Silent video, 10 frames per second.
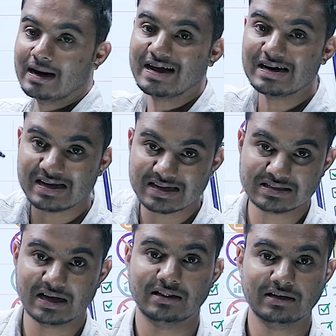like an
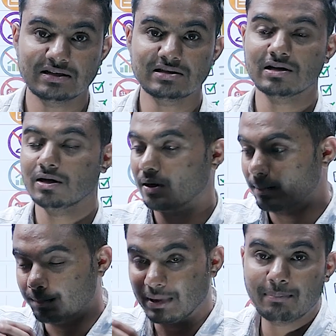essay. That is,
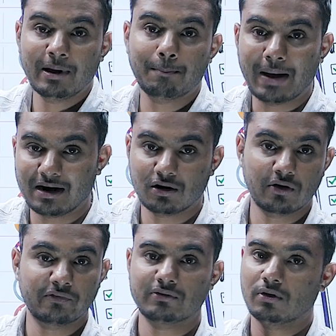big
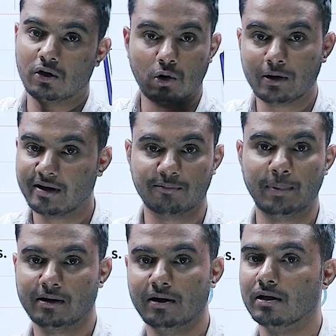paragraphs are not
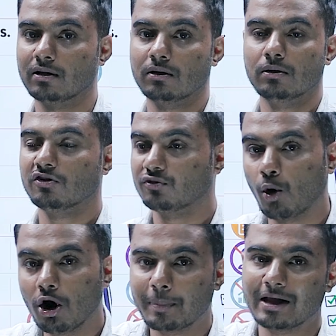expected here.
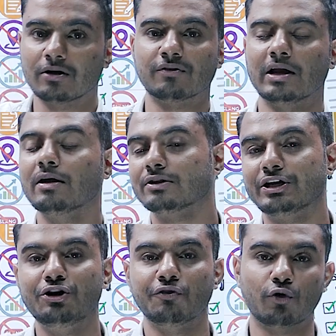Small paragraphs like
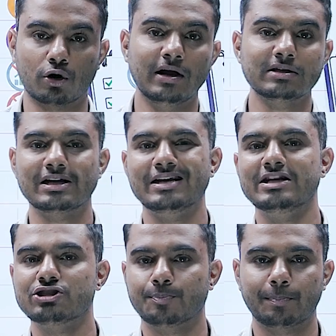3 to 4 lines in
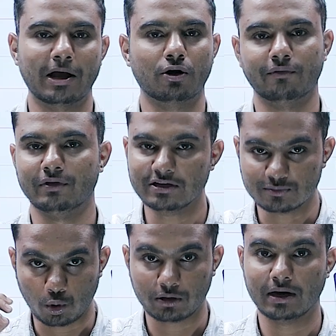each paragraph. That
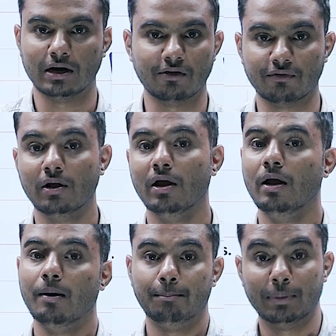is more than enough.
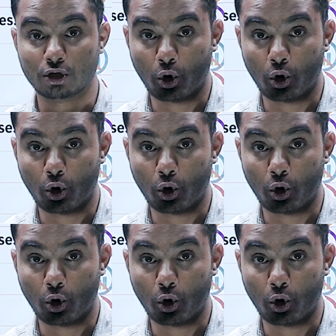but